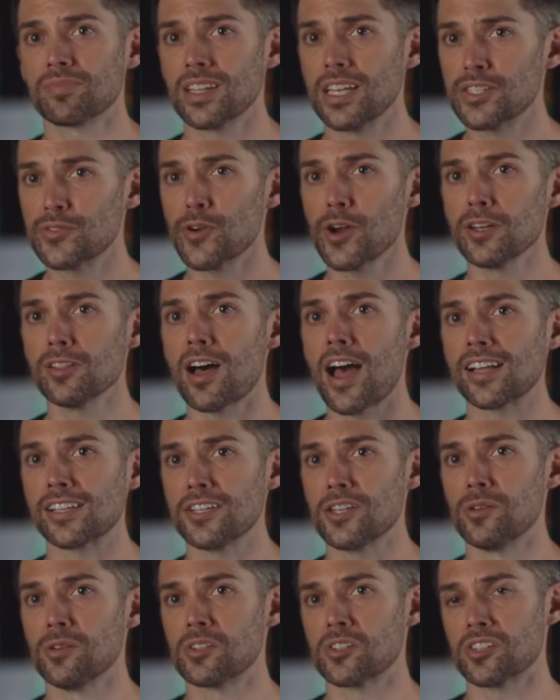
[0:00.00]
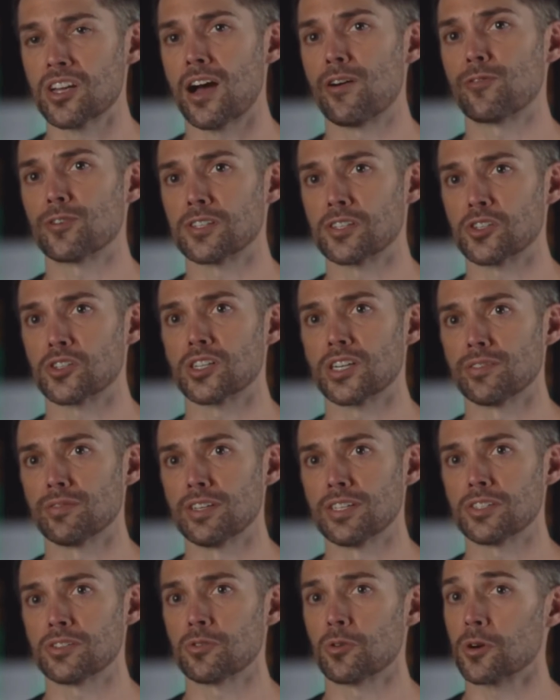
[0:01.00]
it's very likely you use software as a
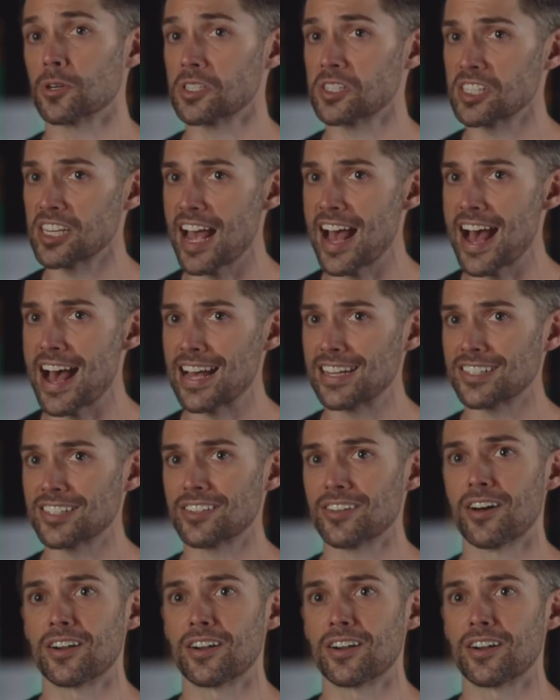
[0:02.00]
service, or SaaS,